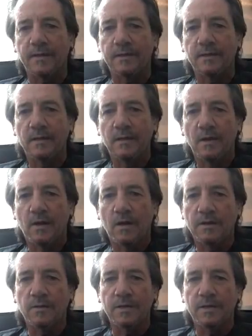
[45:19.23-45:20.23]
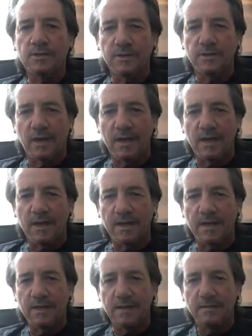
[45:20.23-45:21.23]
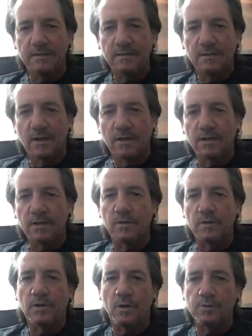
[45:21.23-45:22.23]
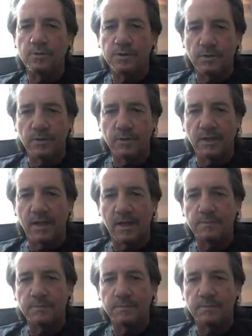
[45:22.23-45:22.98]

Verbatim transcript: Are they going to enjoy the lifestyle? Are they going to coast through the games?